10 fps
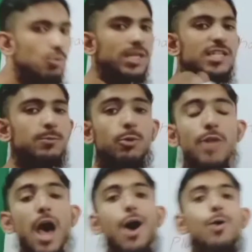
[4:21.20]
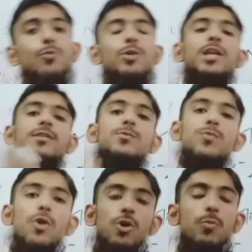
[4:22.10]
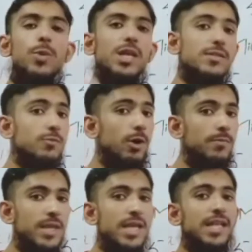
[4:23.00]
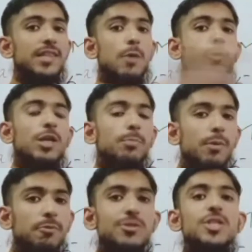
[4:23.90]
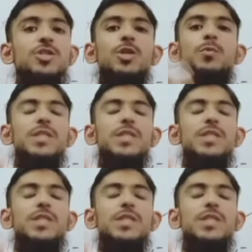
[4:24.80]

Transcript: whether it's pronoun, whether it's verb, whether it's preposition,